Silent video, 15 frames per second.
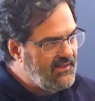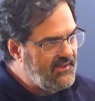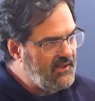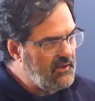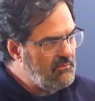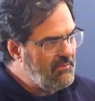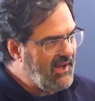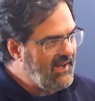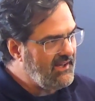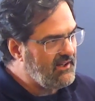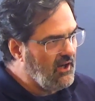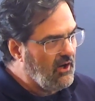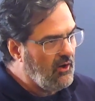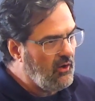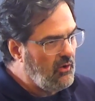that may
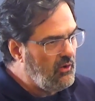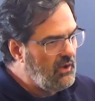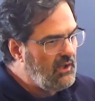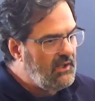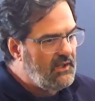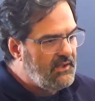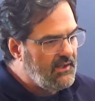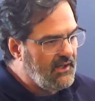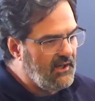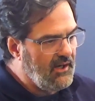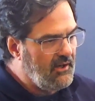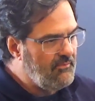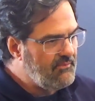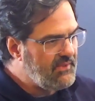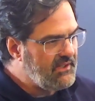go,
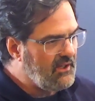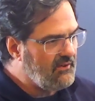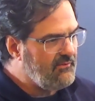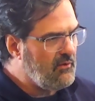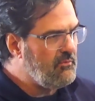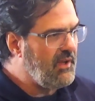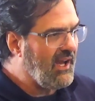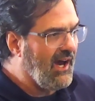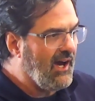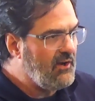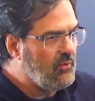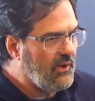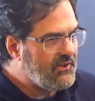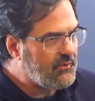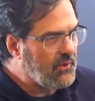even
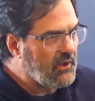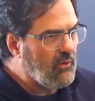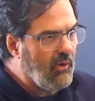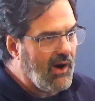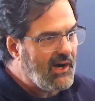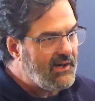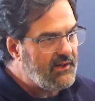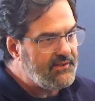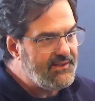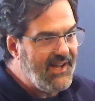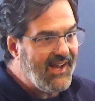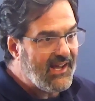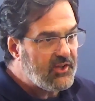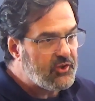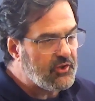beyond what's required
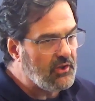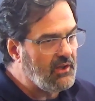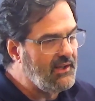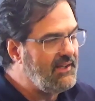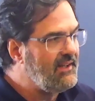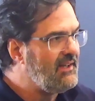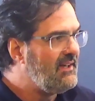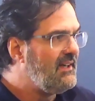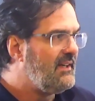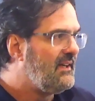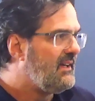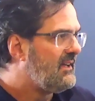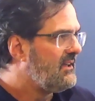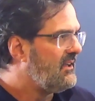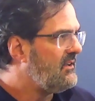nationally.
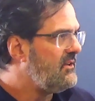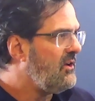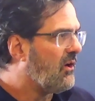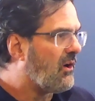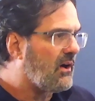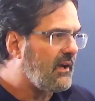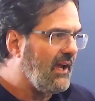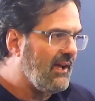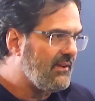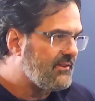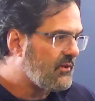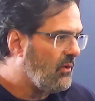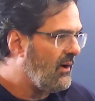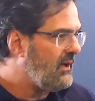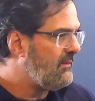New York
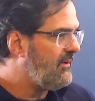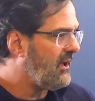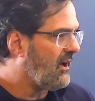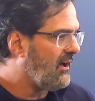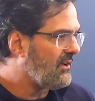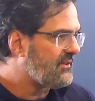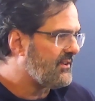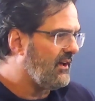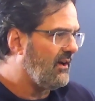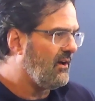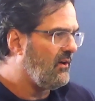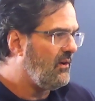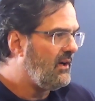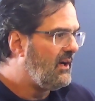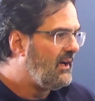has quite a bit
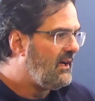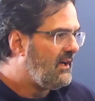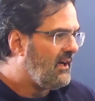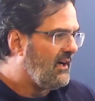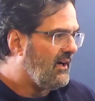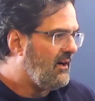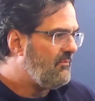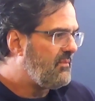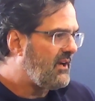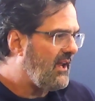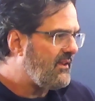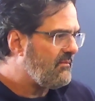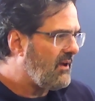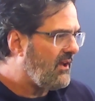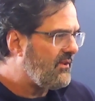also, but
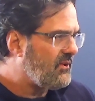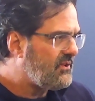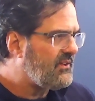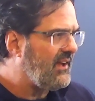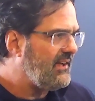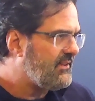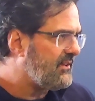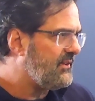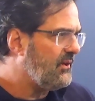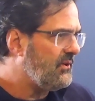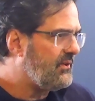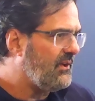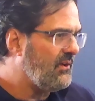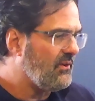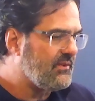other states do
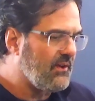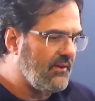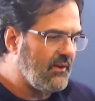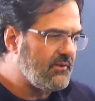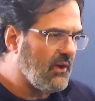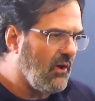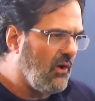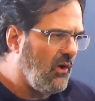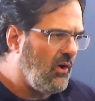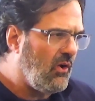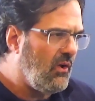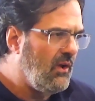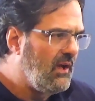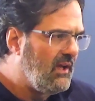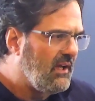too. So there's a
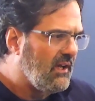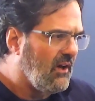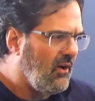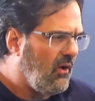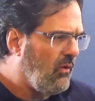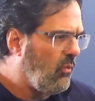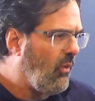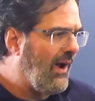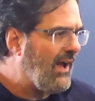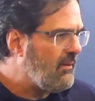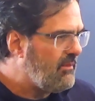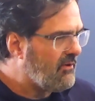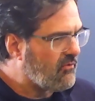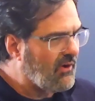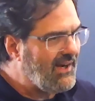whole
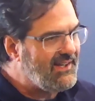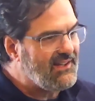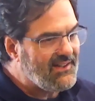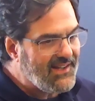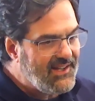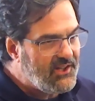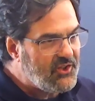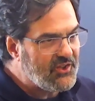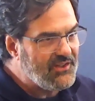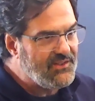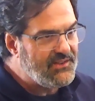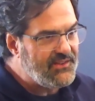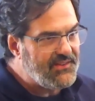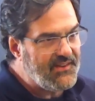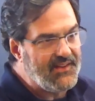web of
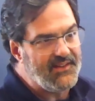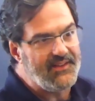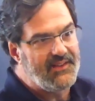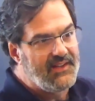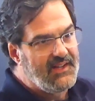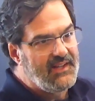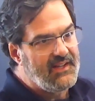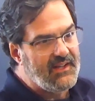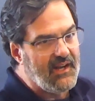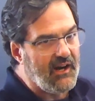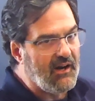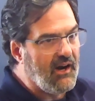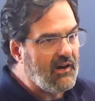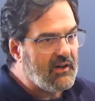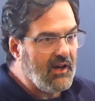regulations that
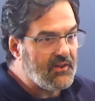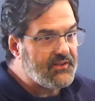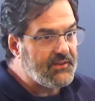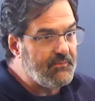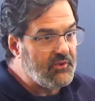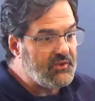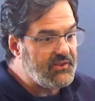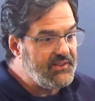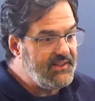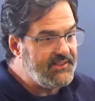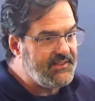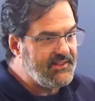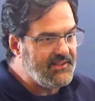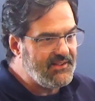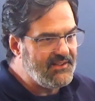our customers
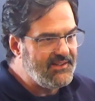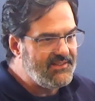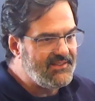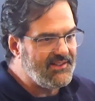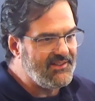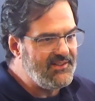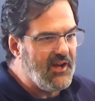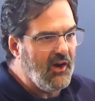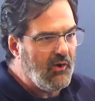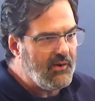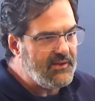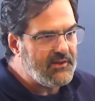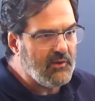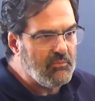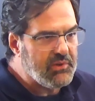need to know
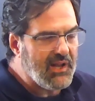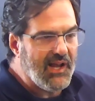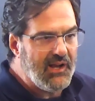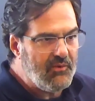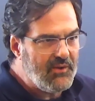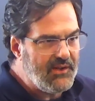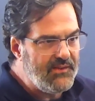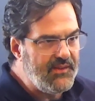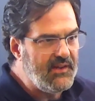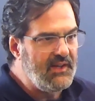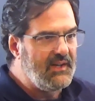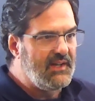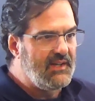and comply with,